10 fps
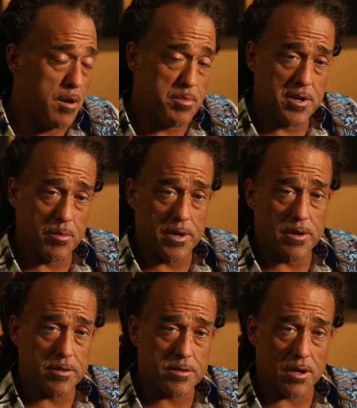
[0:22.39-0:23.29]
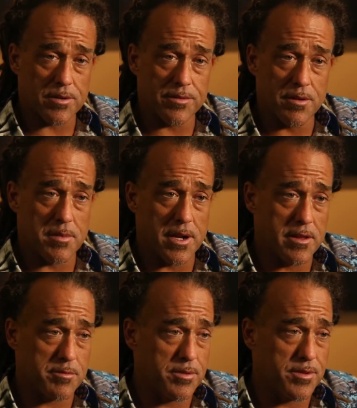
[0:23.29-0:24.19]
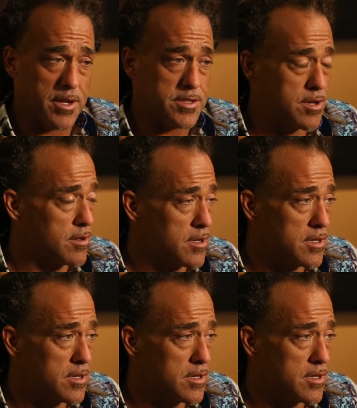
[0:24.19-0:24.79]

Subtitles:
open your window and talk to somebody that's beside you.